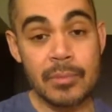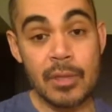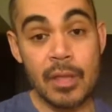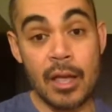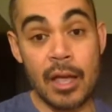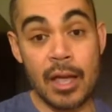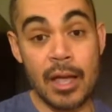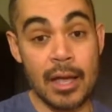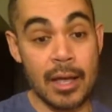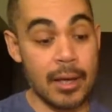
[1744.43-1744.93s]

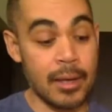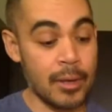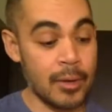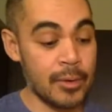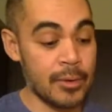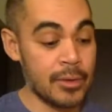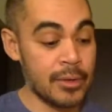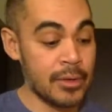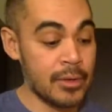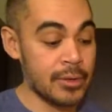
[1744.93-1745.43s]

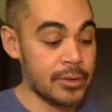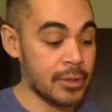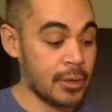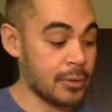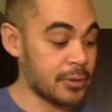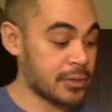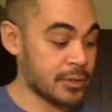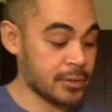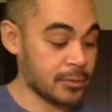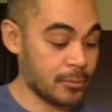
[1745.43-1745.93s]
So
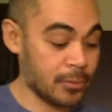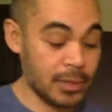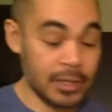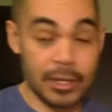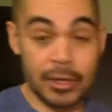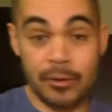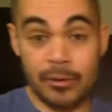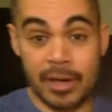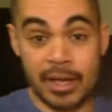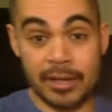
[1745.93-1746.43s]
it's just a really
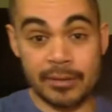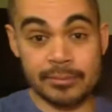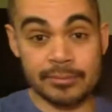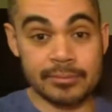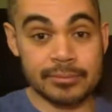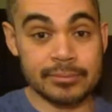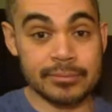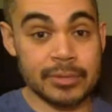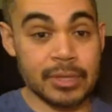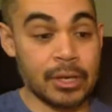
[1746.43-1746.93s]

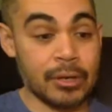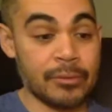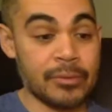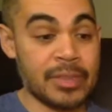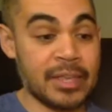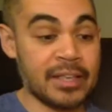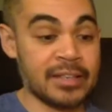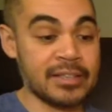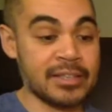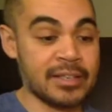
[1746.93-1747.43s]
great,
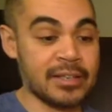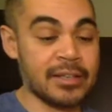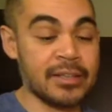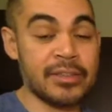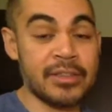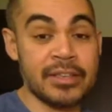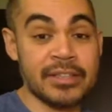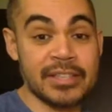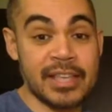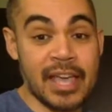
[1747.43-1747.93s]
thing
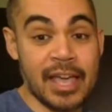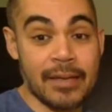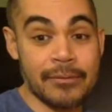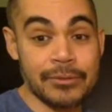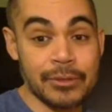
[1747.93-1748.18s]
to have.